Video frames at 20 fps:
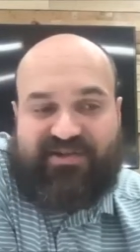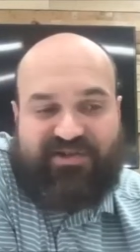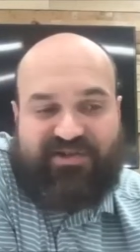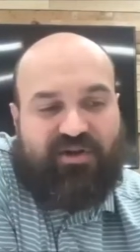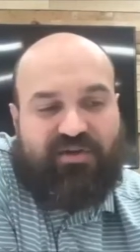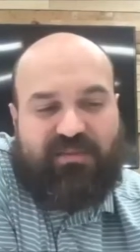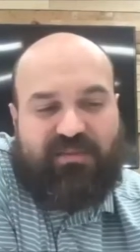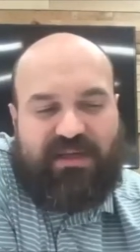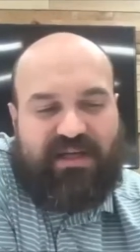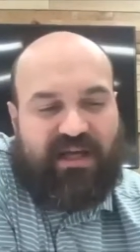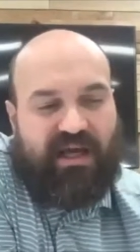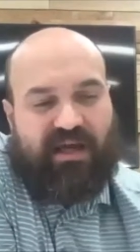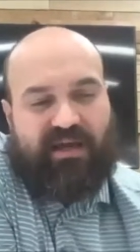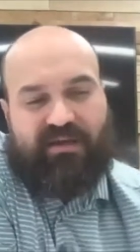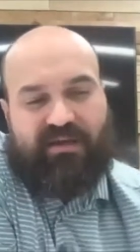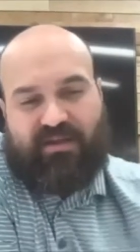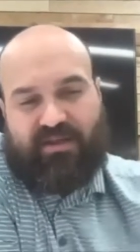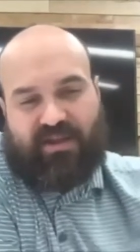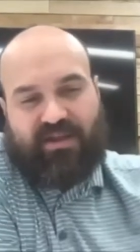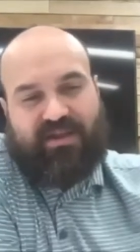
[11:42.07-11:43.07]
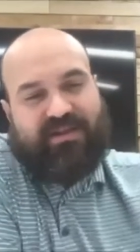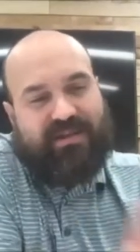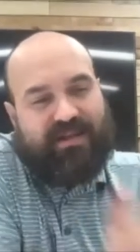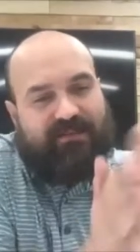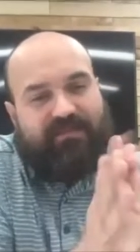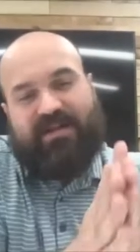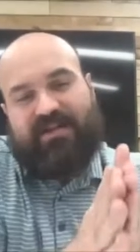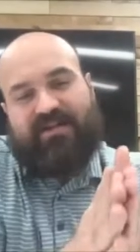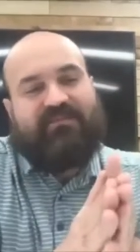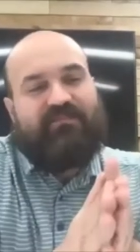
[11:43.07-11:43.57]
showed me the
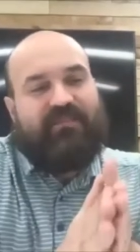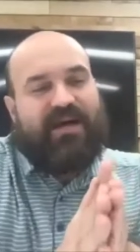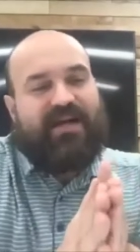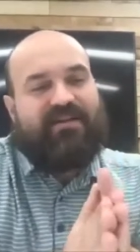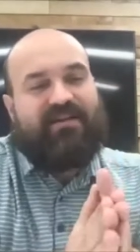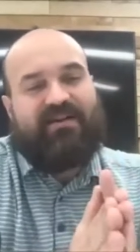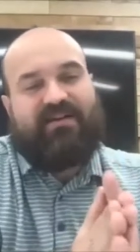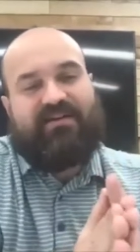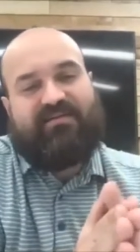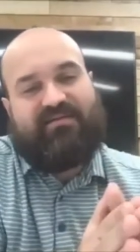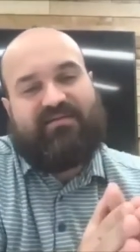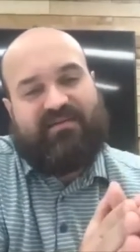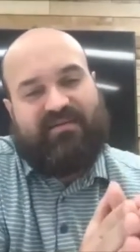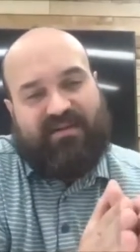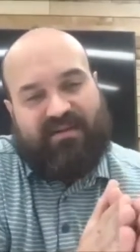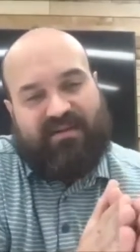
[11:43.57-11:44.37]
limit of my love.